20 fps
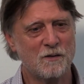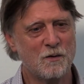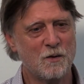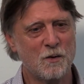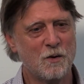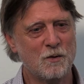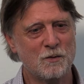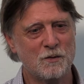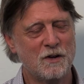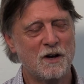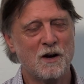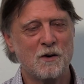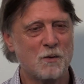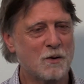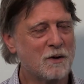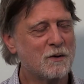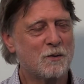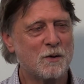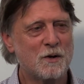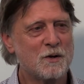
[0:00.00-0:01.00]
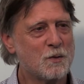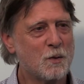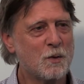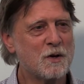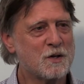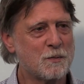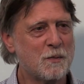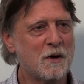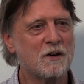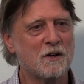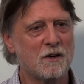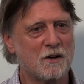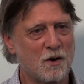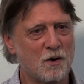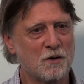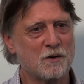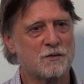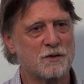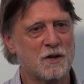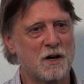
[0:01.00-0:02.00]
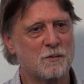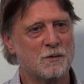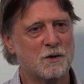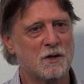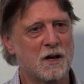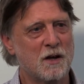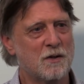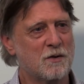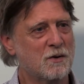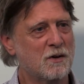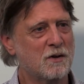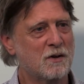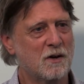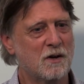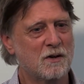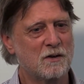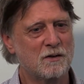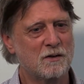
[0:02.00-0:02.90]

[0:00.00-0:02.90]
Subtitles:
we spent a lot of time together, and